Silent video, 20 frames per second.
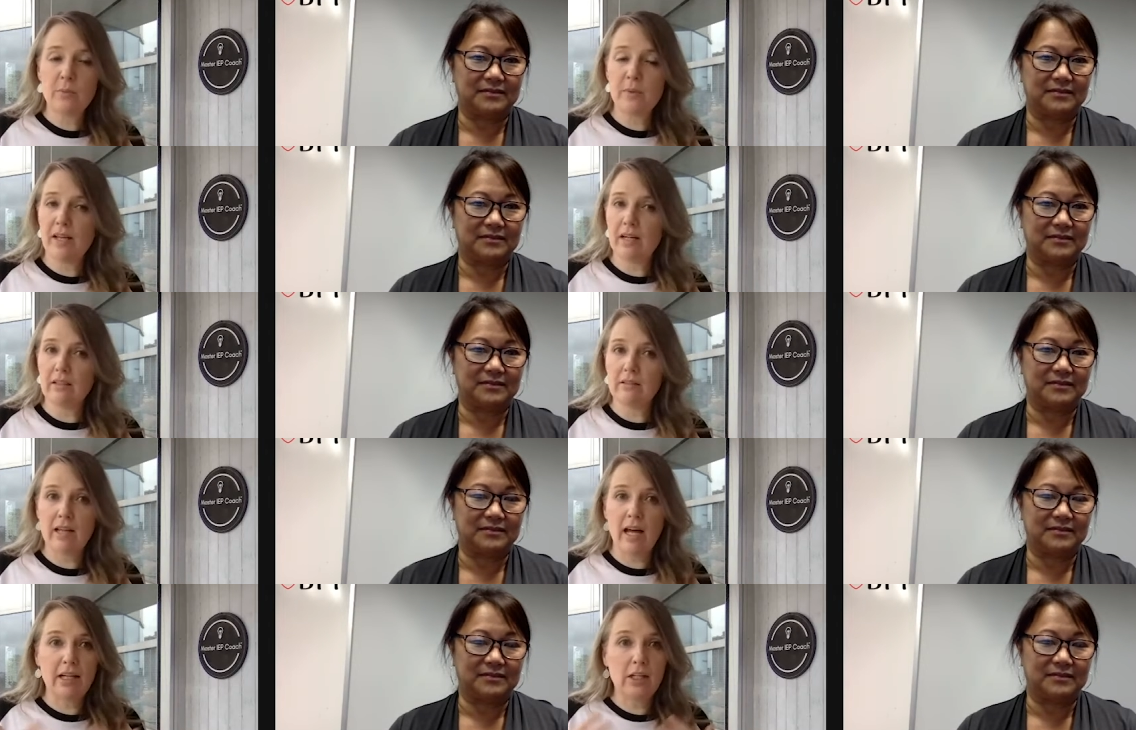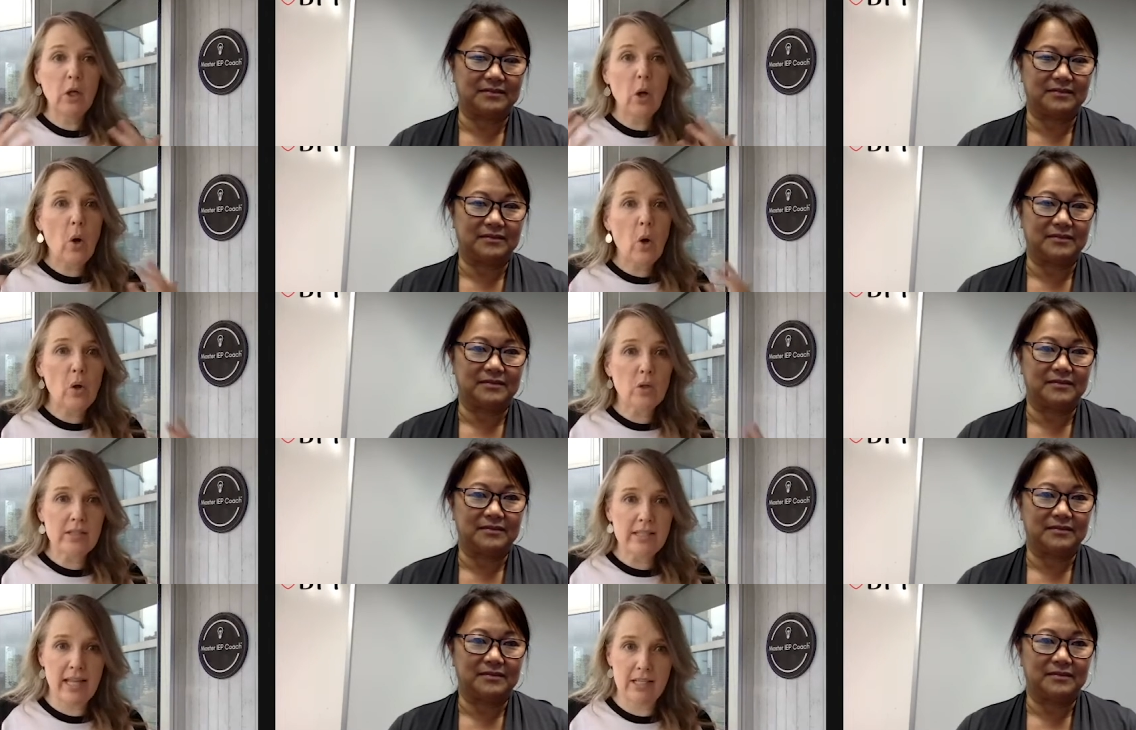Speaker 1: We had a lot of
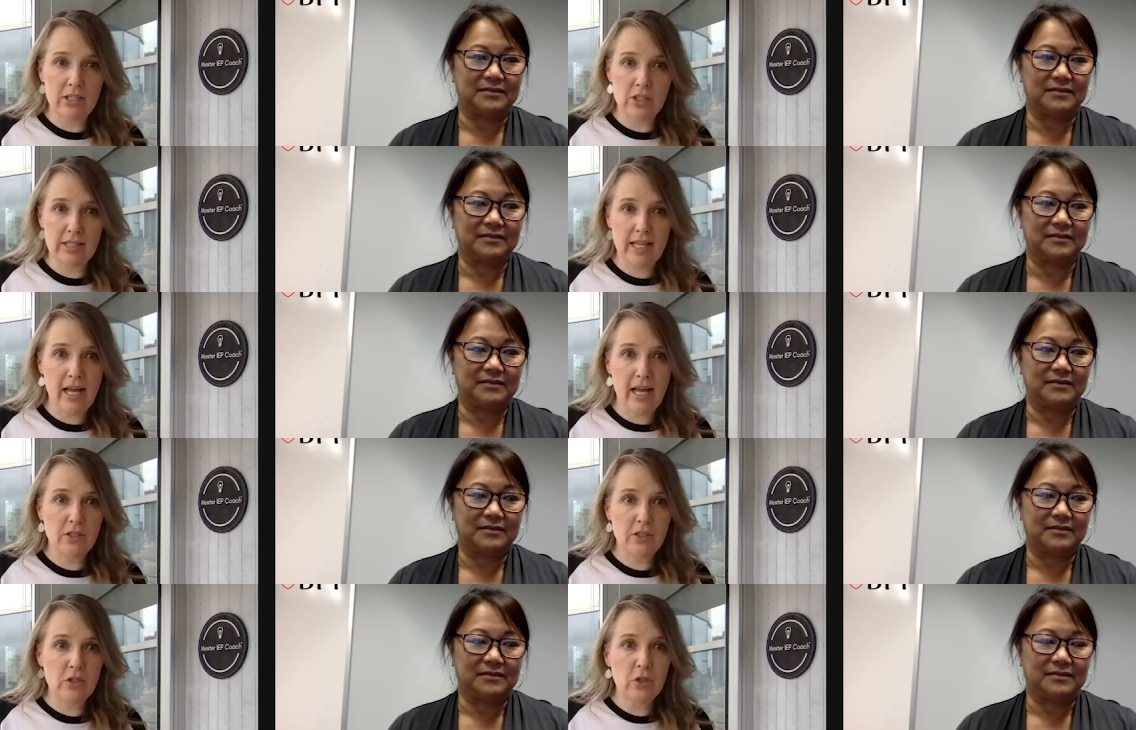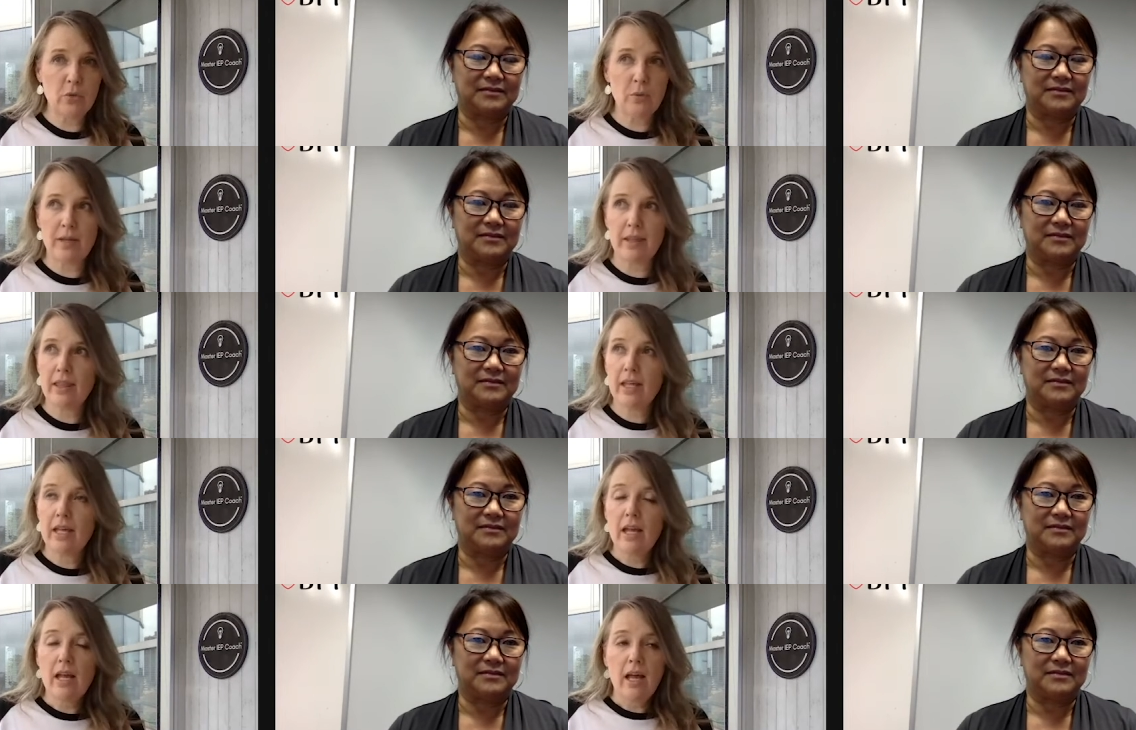goals that just had to do
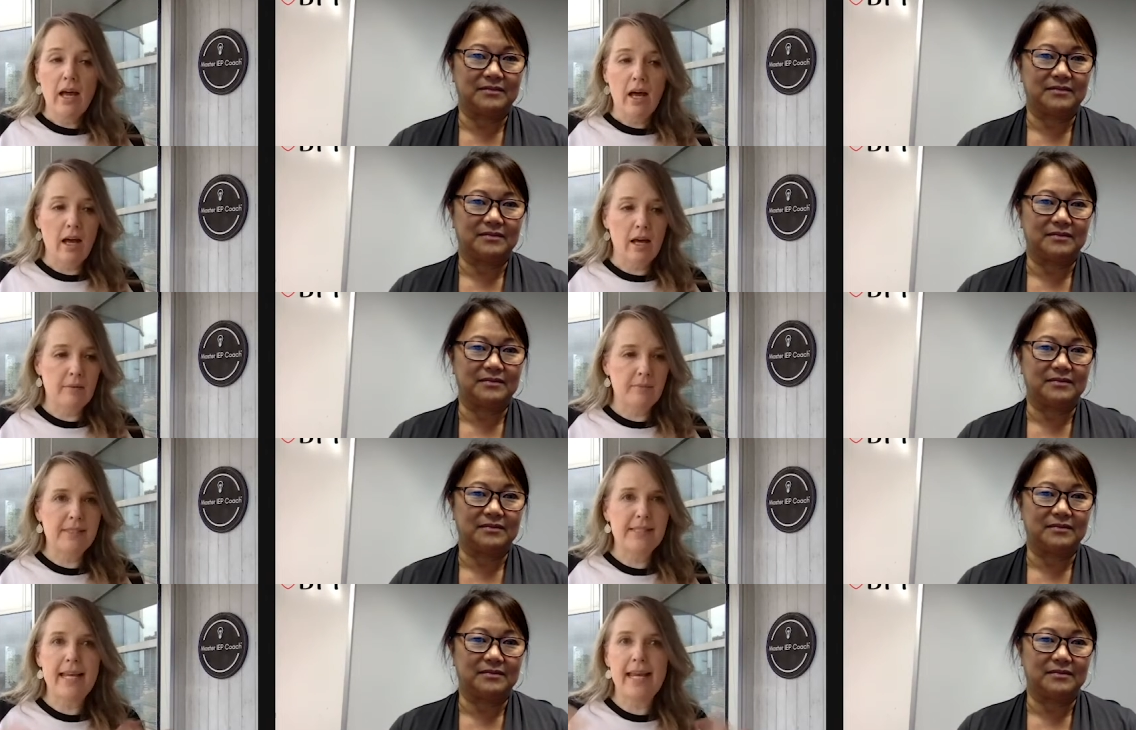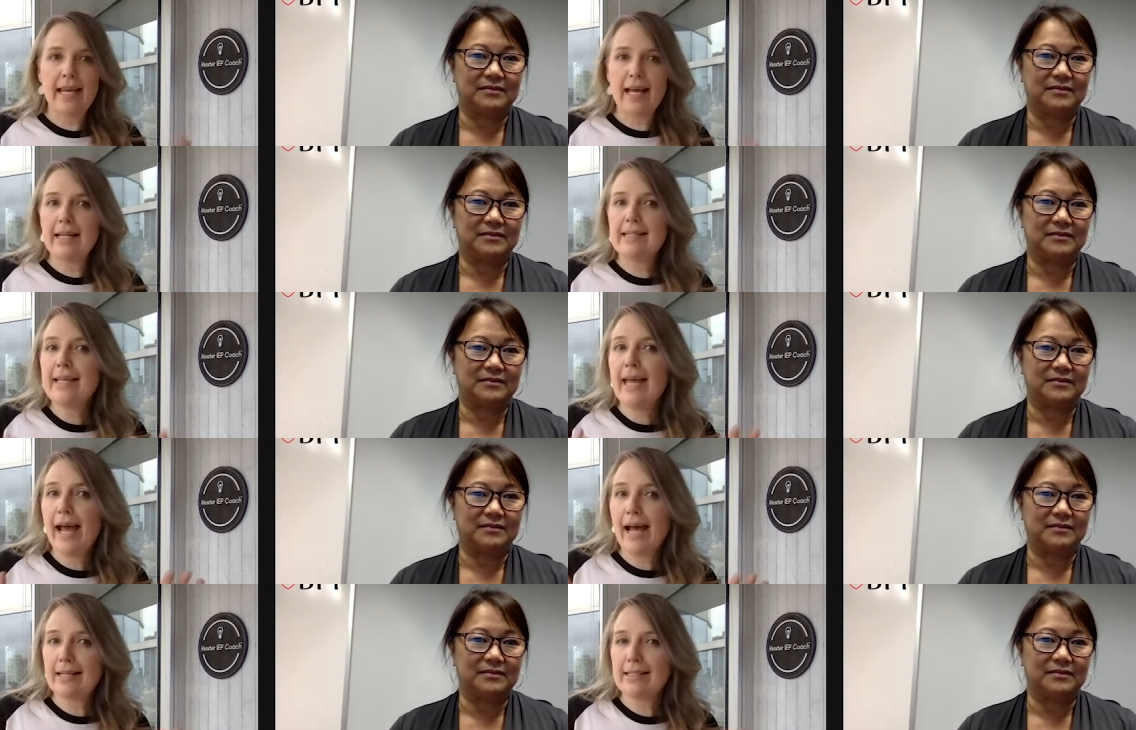with staying on
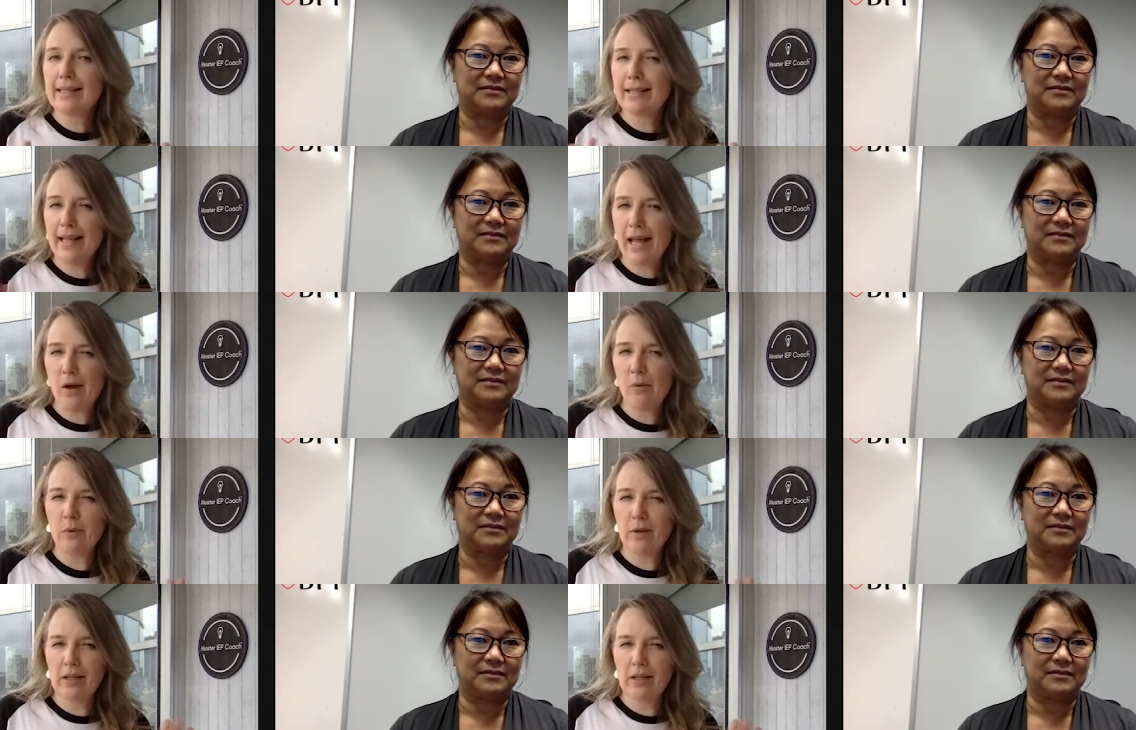task and that.